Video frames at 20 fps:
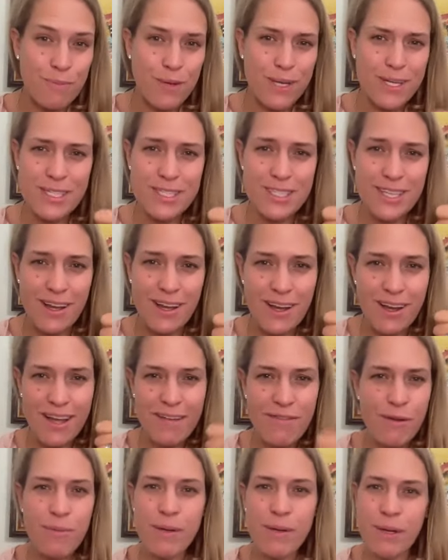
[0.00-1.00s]
because
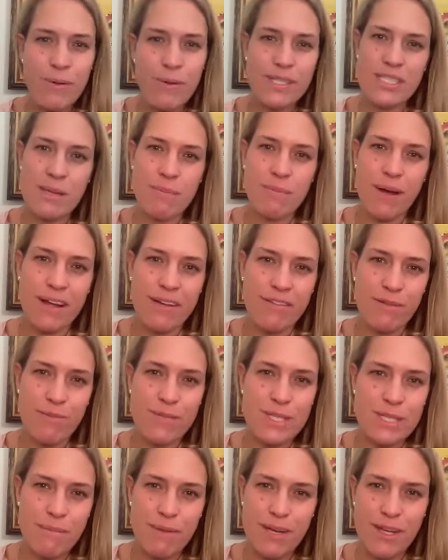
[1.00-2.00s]
everybody wants to buy from
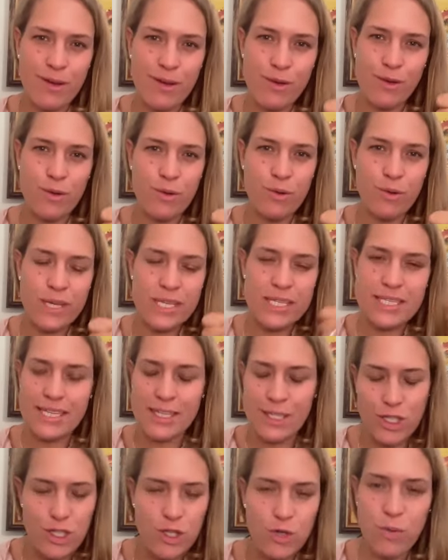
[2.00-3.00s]
somebody who is
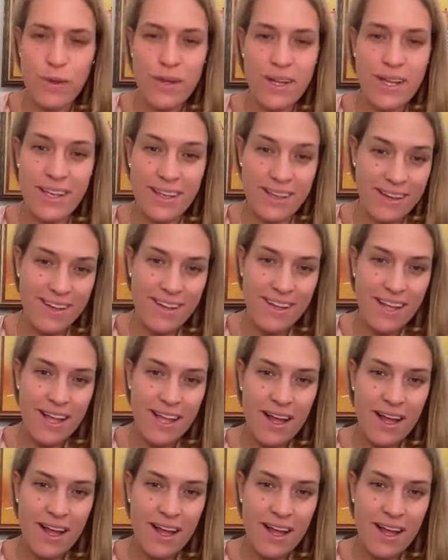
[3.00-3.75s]
enjoying